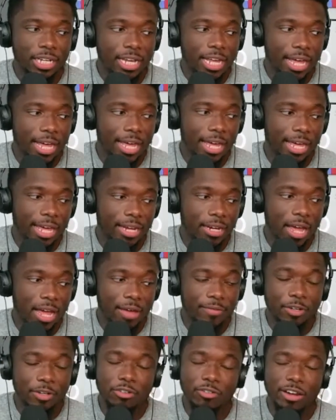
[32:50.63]
and have a
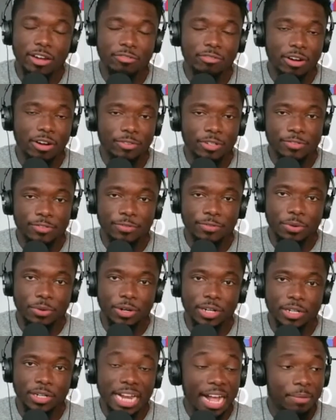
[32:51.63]
great reverence for
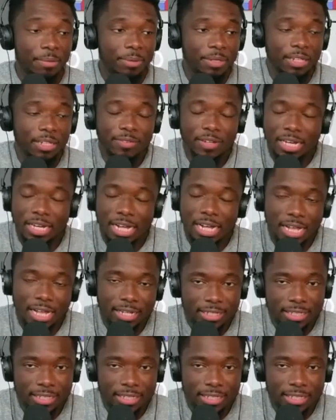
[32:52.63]
it. I believe in God.